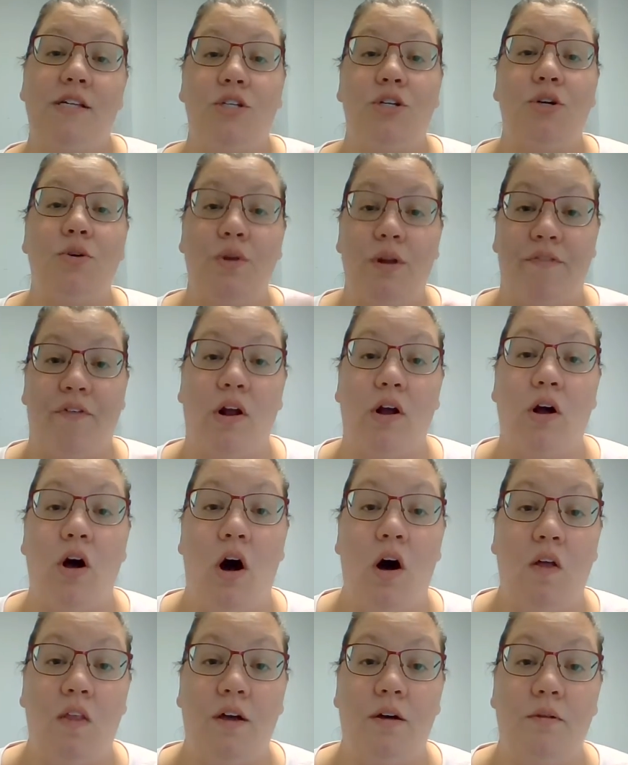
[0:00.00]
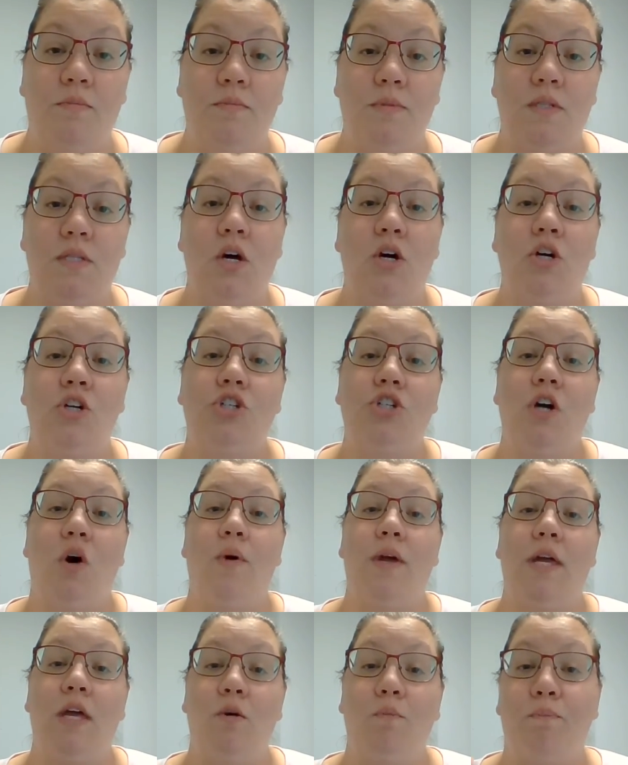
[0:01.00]
two different columns
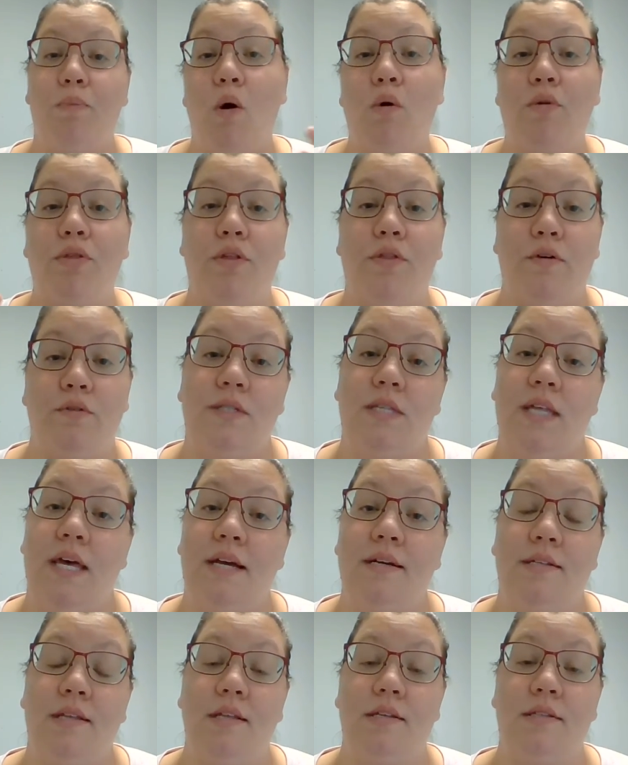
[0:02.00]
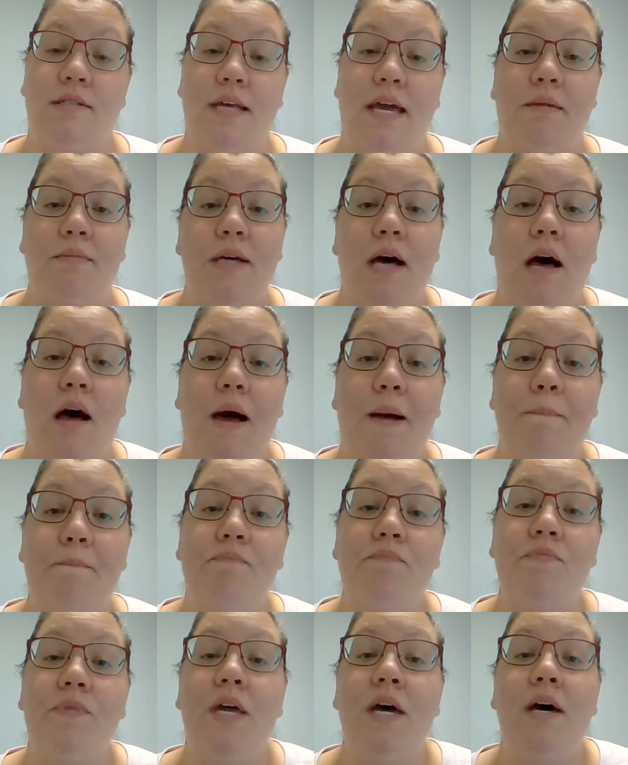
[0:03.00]
showing you both of those things at the same time.
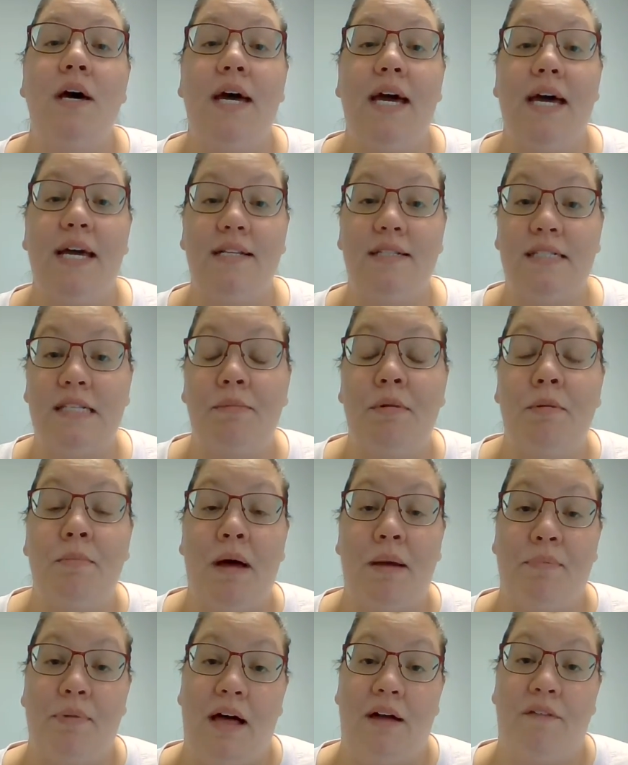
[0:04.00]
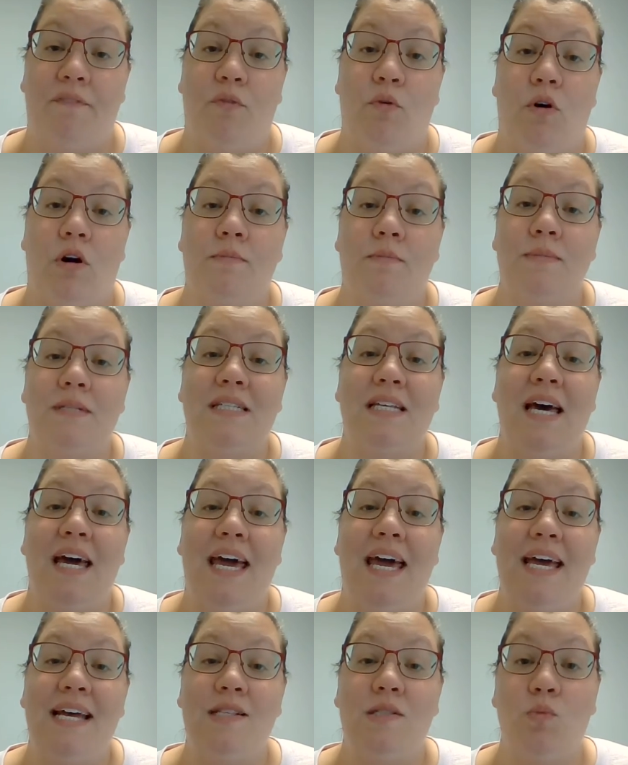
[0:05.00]
In some of my platforms,
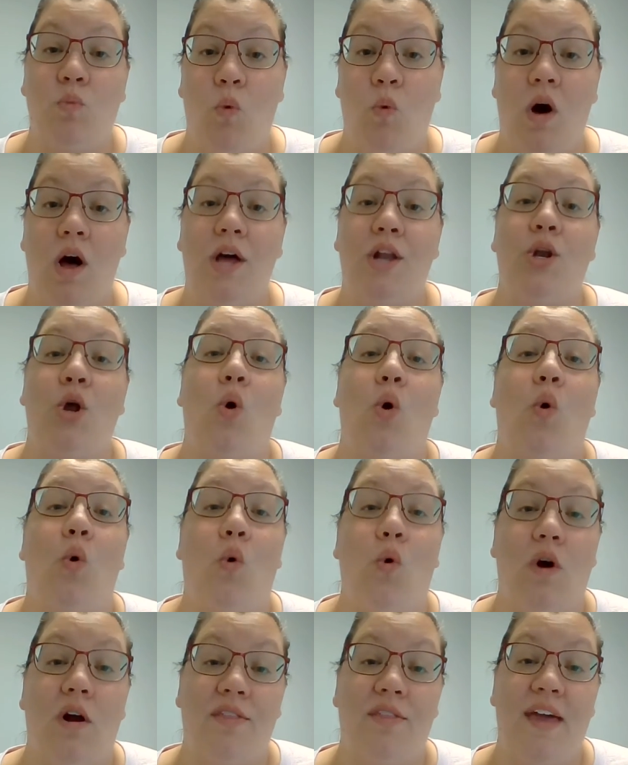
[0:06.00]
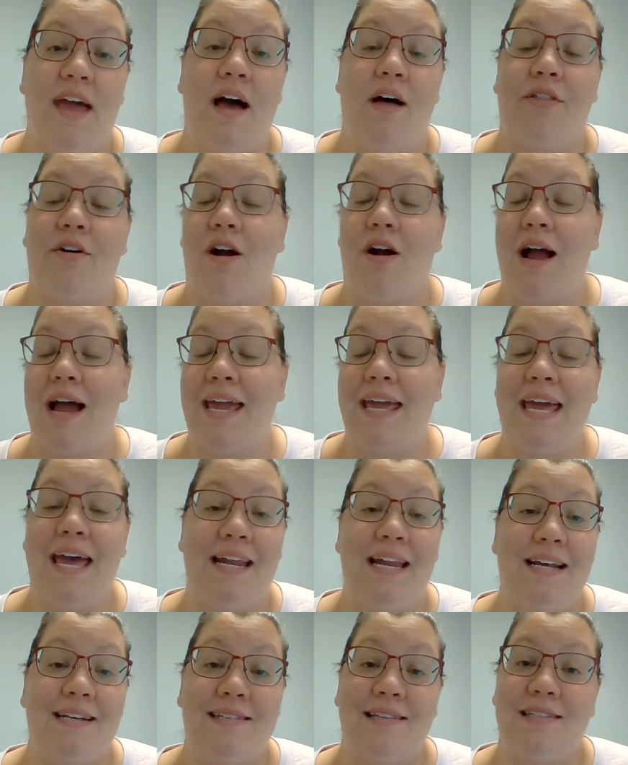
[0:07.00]
it's one or the other. I can't
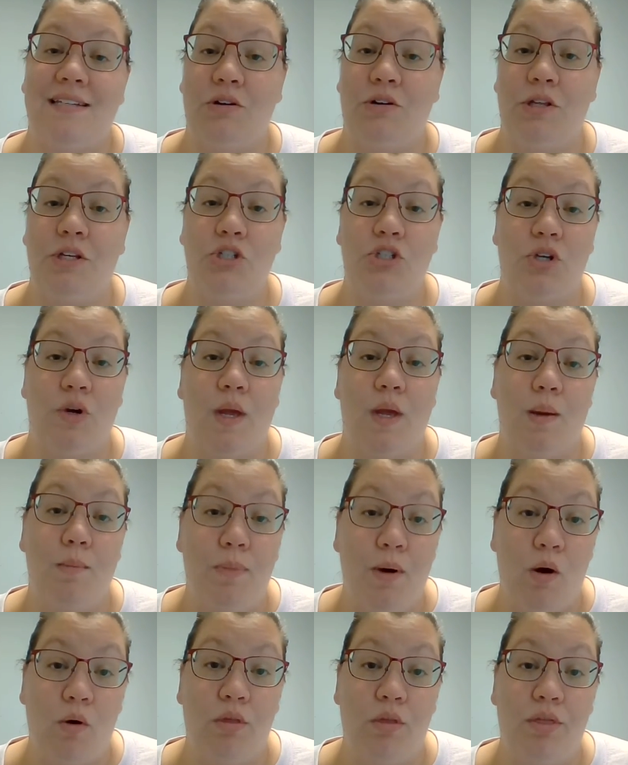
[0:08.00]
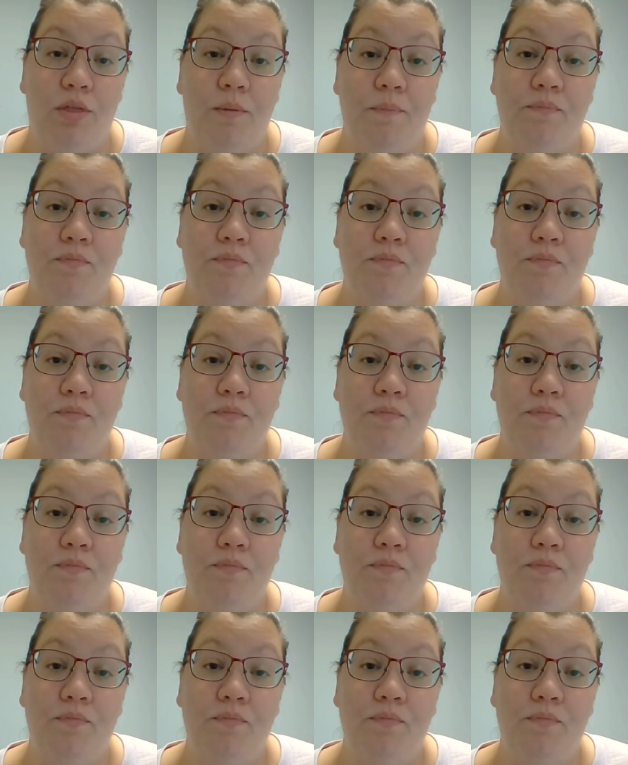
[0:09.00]
necessarily show you both.